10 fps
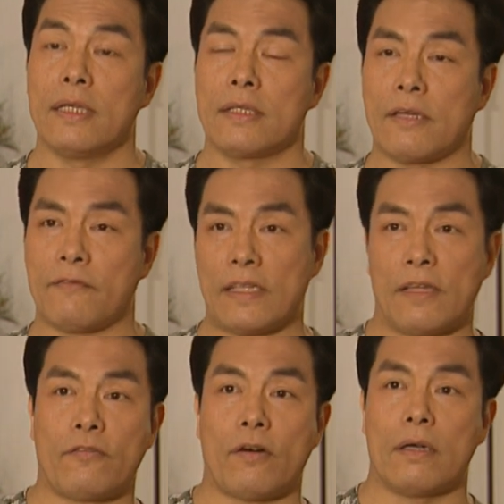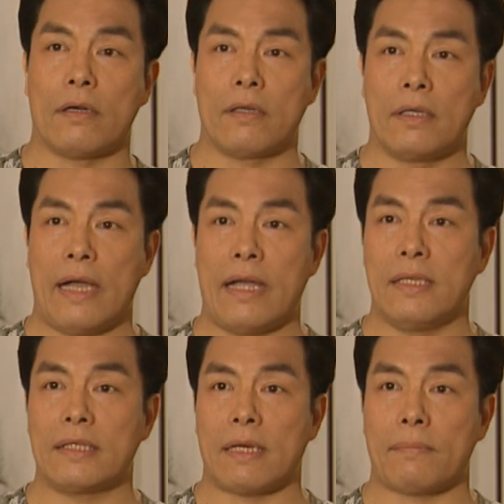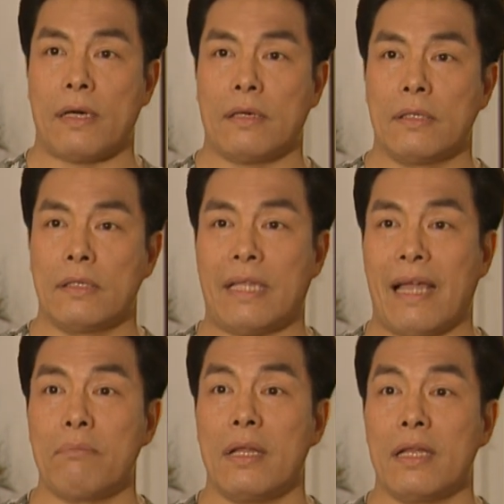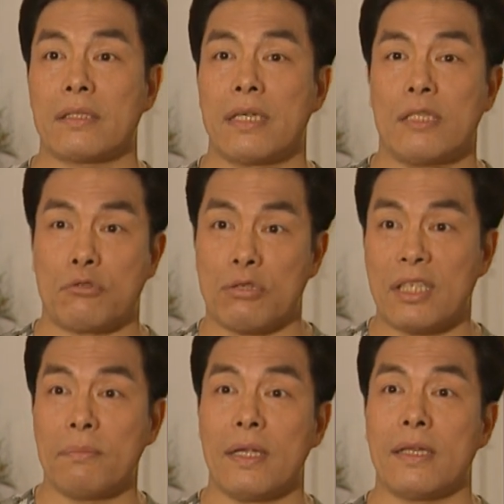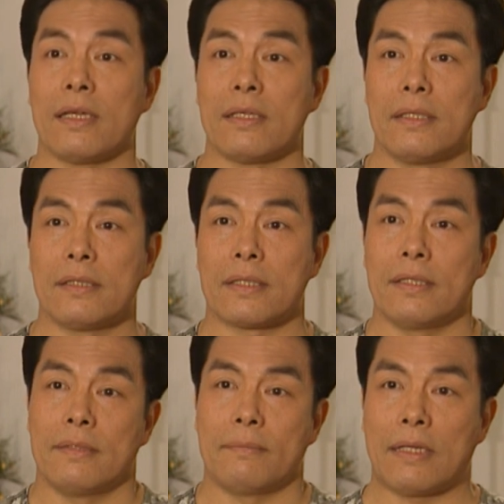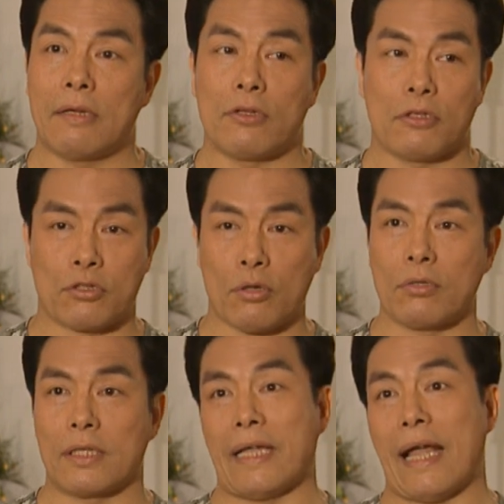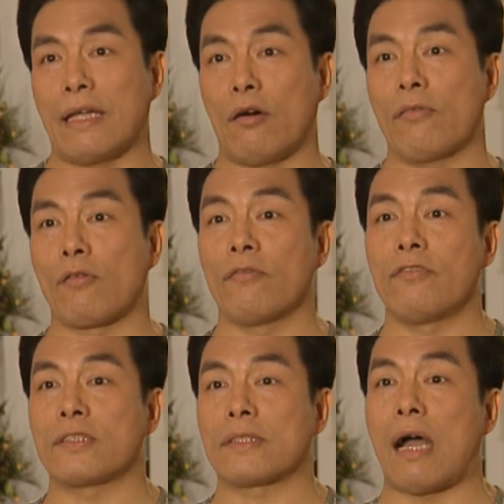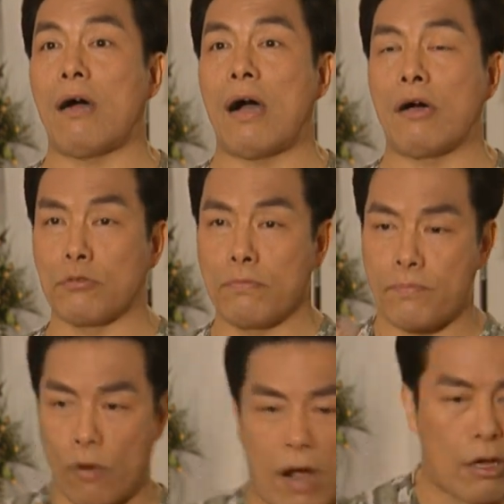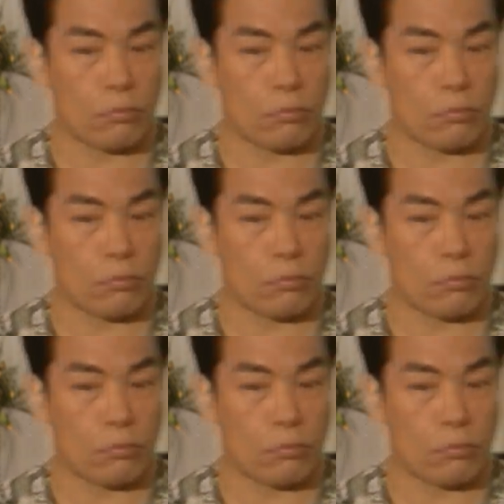They fighting for at least about 10 minutes, 20 minutes, but they want to show the technique of kung fu style, how to block, how to